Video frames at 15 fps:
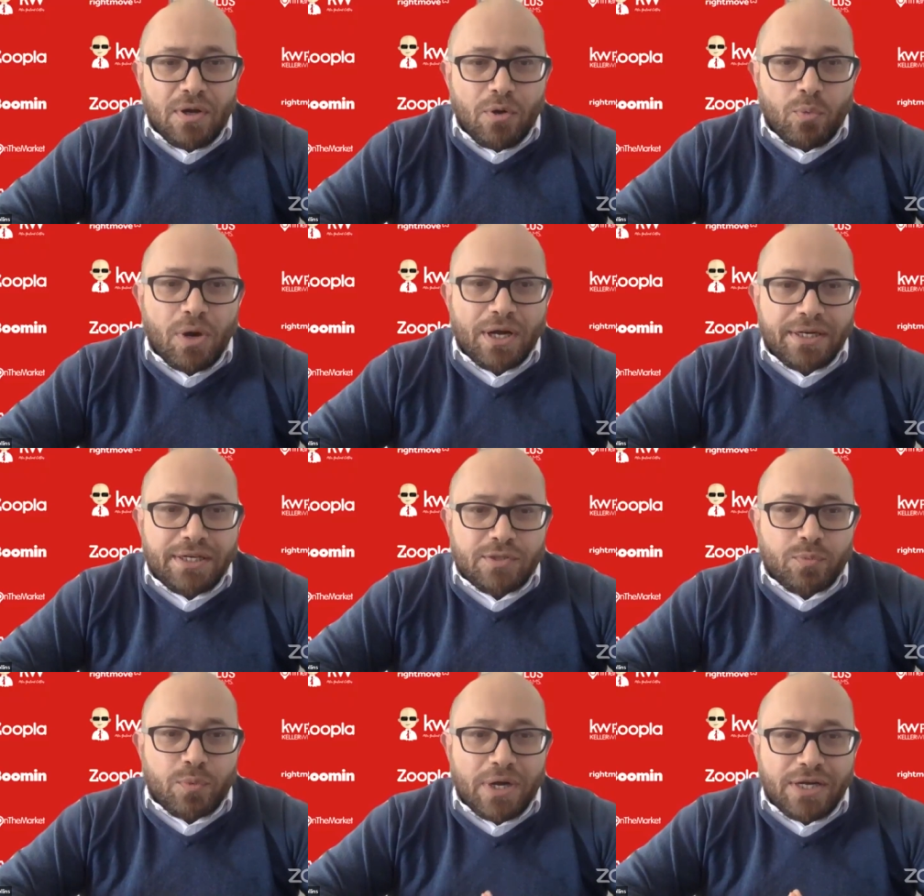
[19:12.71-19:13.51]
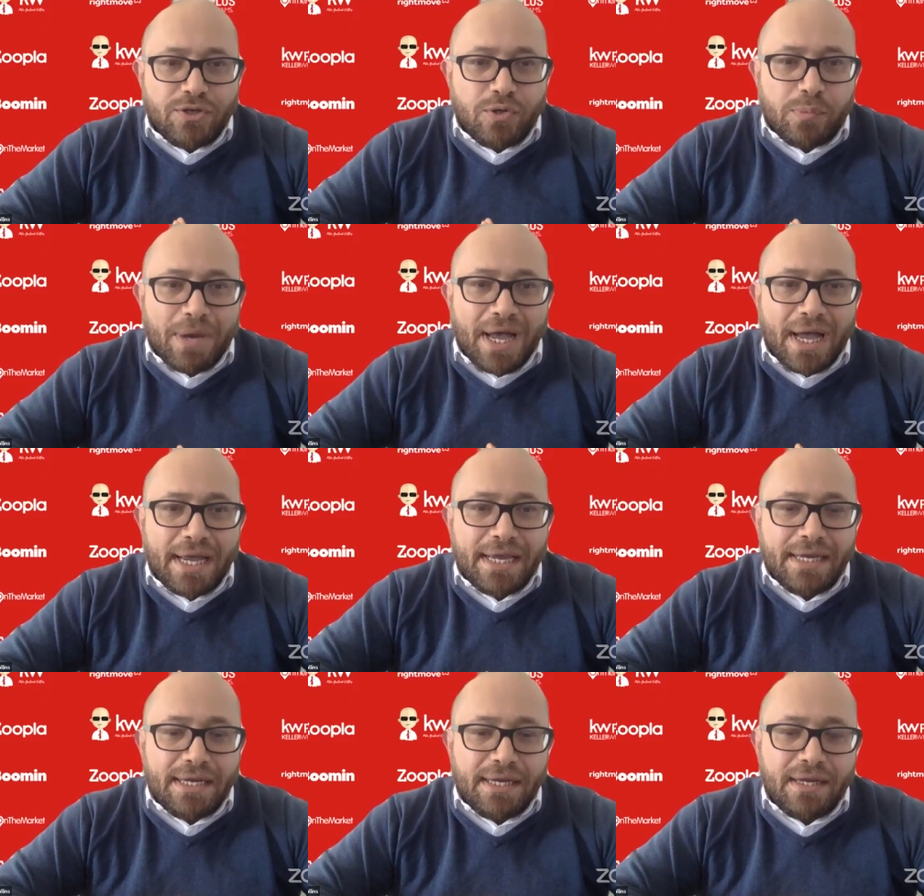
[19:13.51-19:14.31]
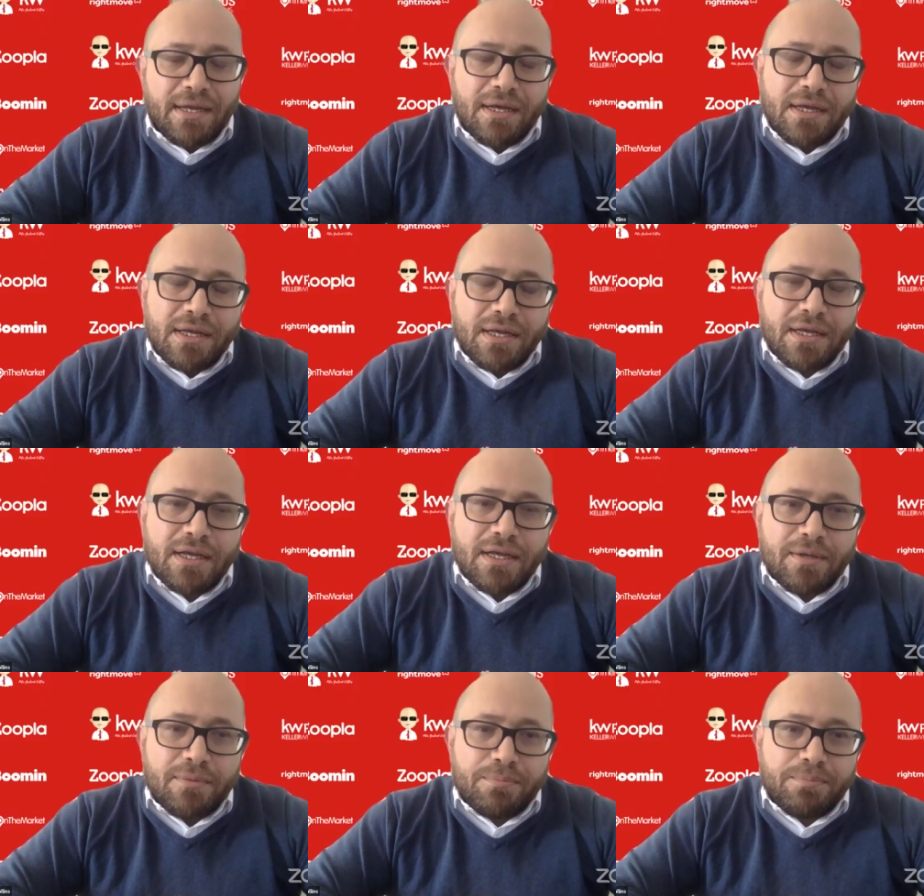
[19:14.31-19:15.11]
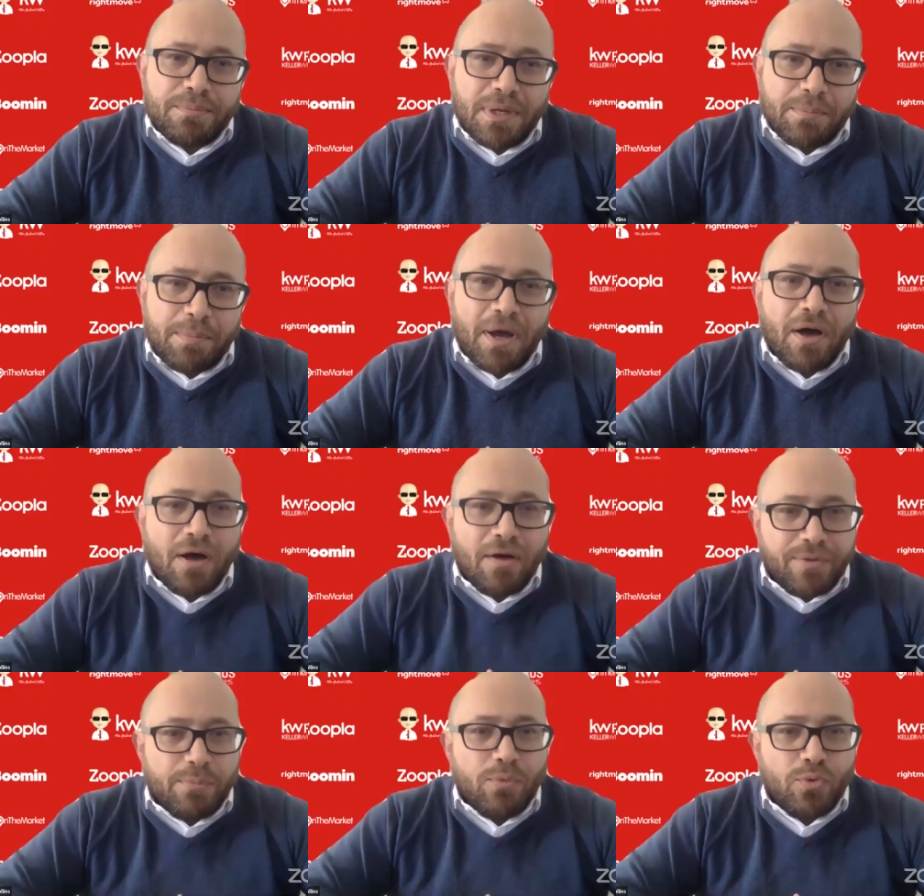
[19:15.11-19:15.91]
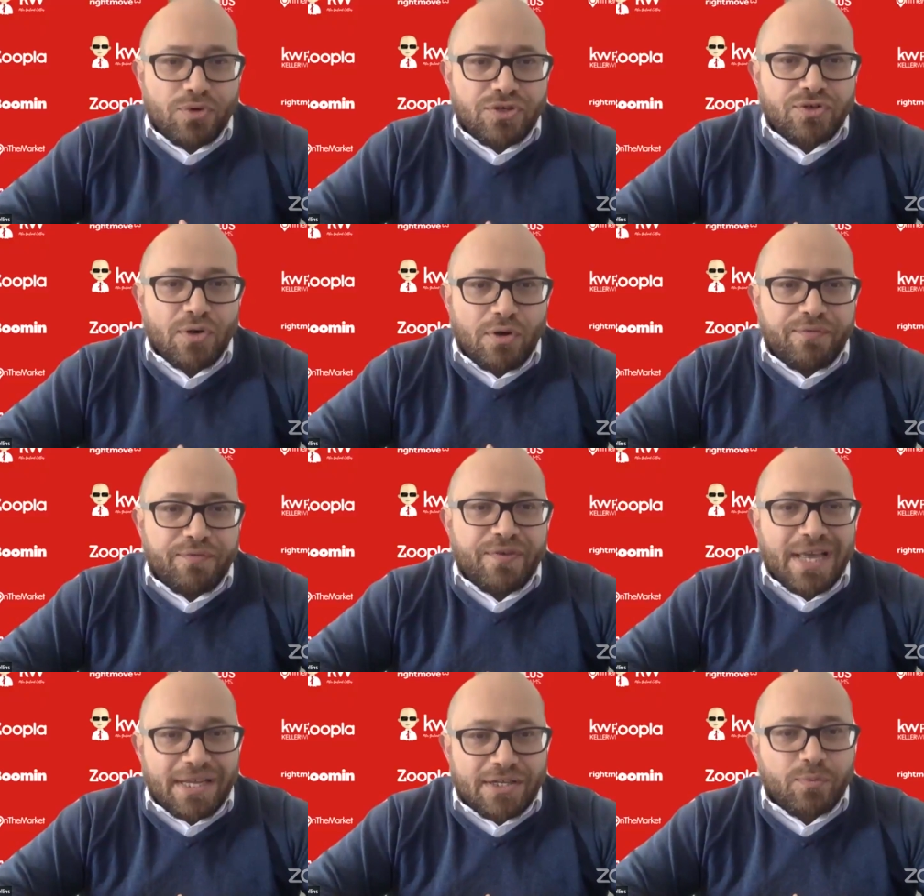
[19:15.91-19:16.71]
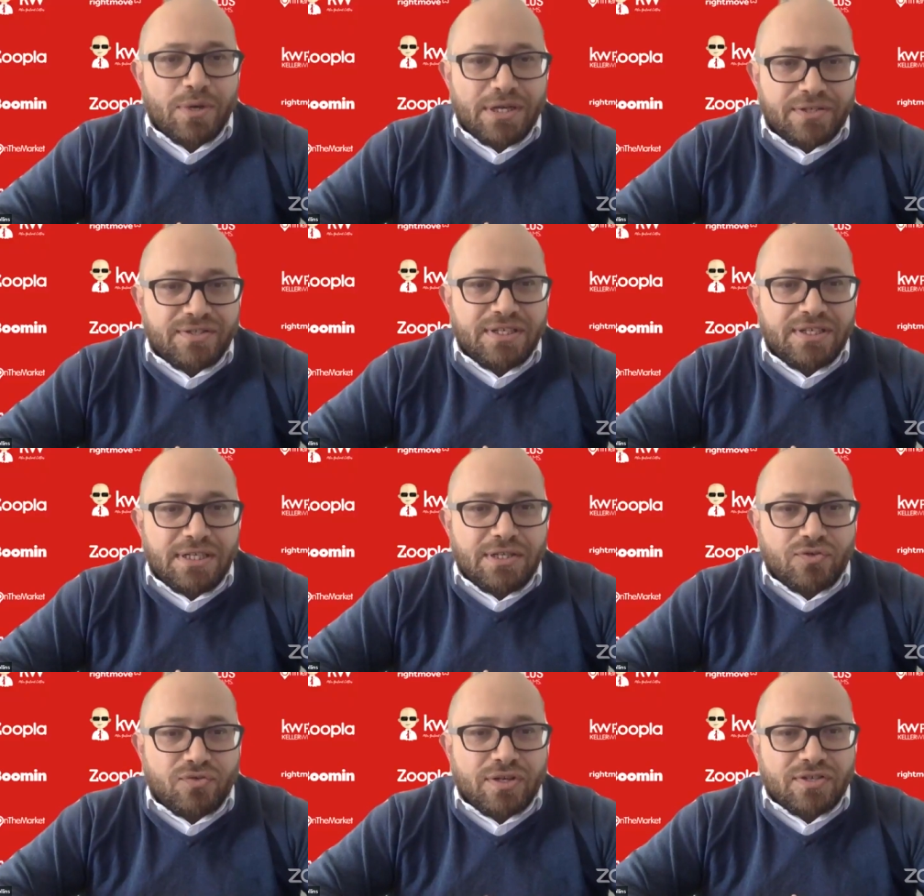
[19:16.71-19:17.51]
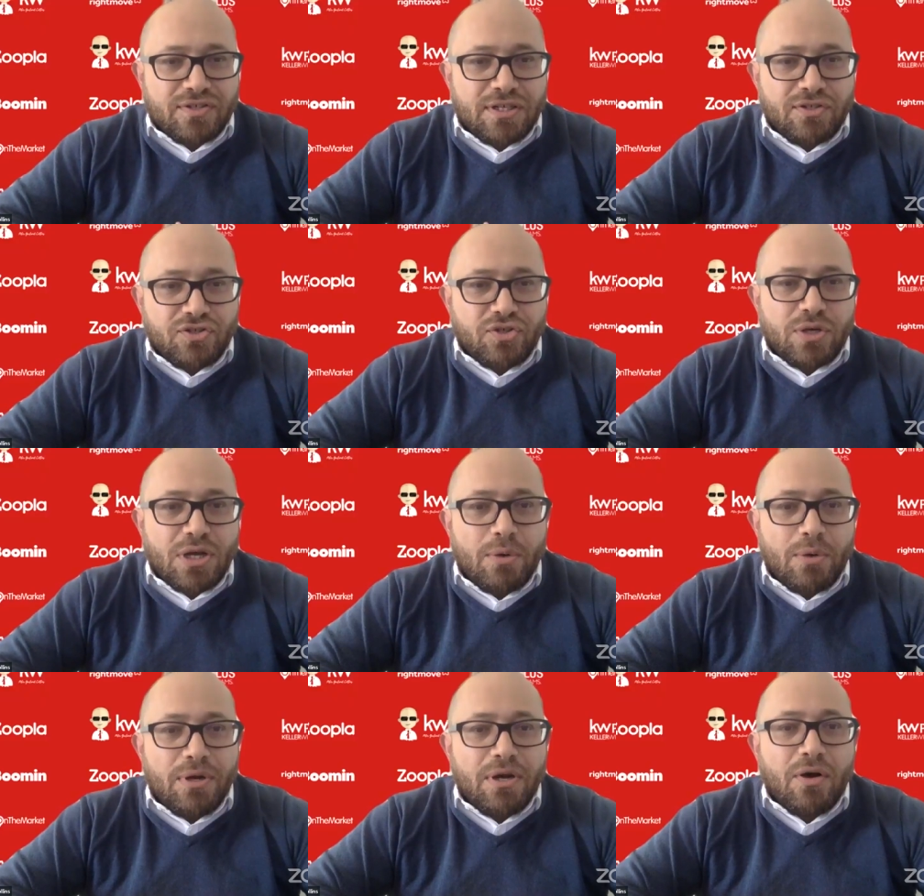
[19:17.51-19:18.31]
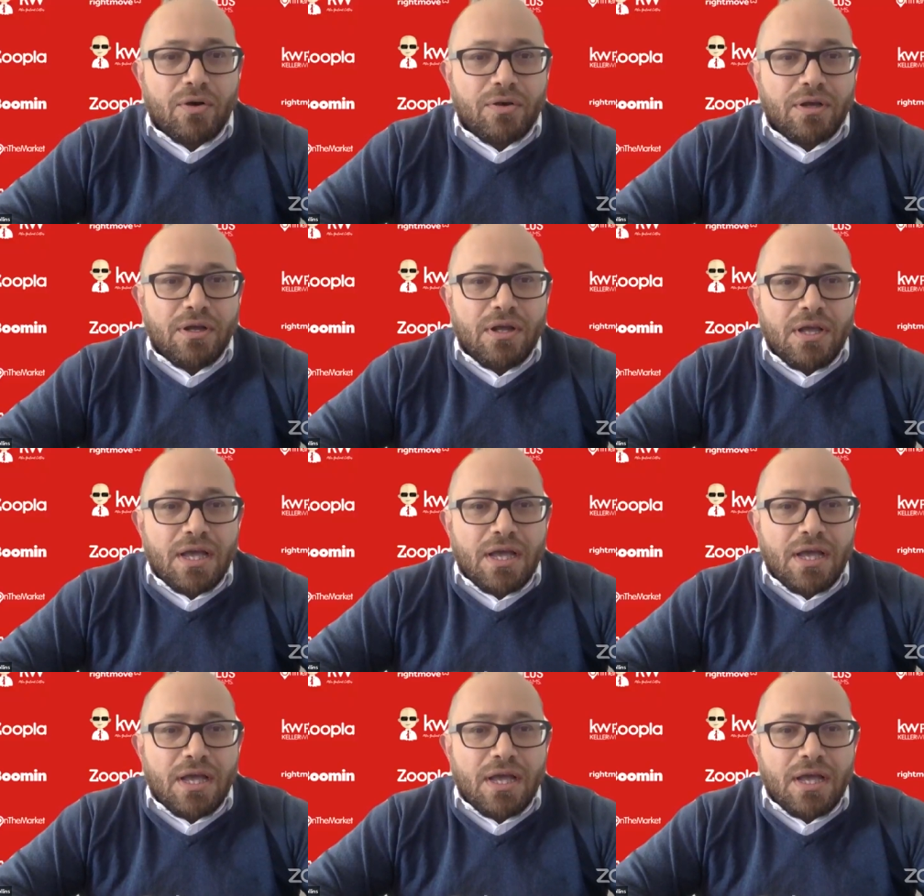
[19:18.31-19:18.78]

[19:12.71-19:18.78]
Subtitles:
One is where you pay part of the mortgage off as well as the interest as you go along.